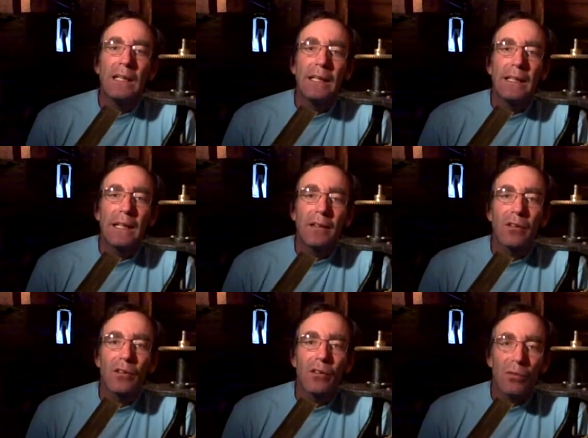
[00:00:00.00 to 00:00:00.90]
Yet
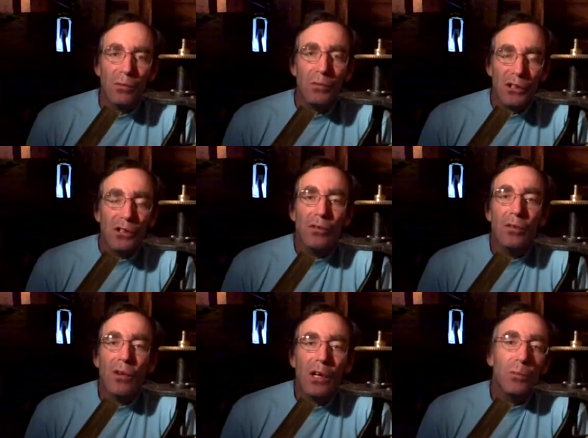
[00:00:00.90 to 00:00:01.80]
the mission of the
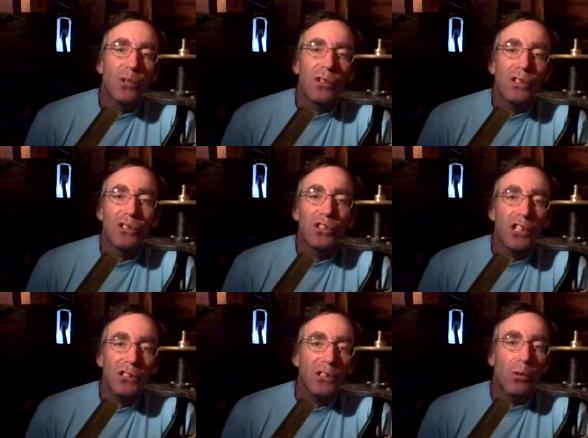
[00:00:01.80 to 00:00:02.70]
library is
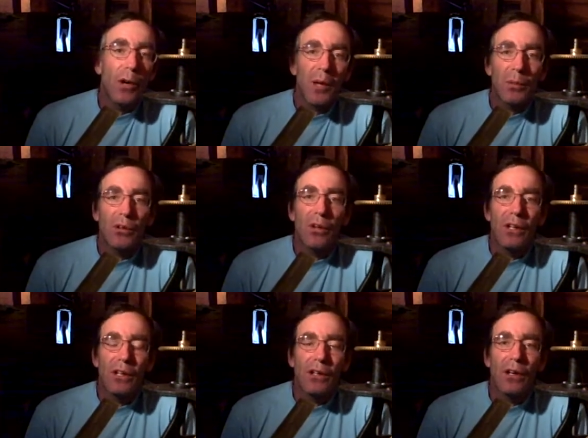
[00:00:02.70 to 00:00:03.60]
changing
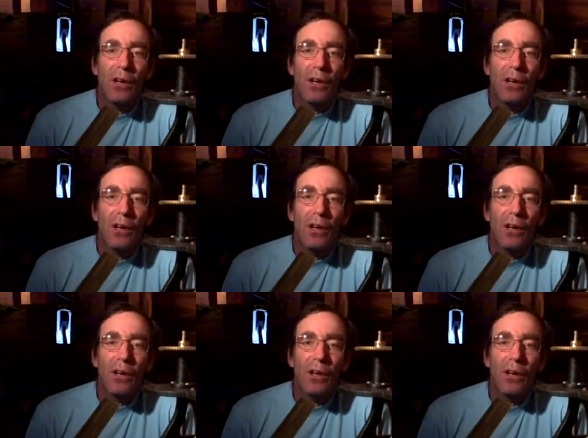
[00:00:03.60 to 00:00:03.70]
rapidly.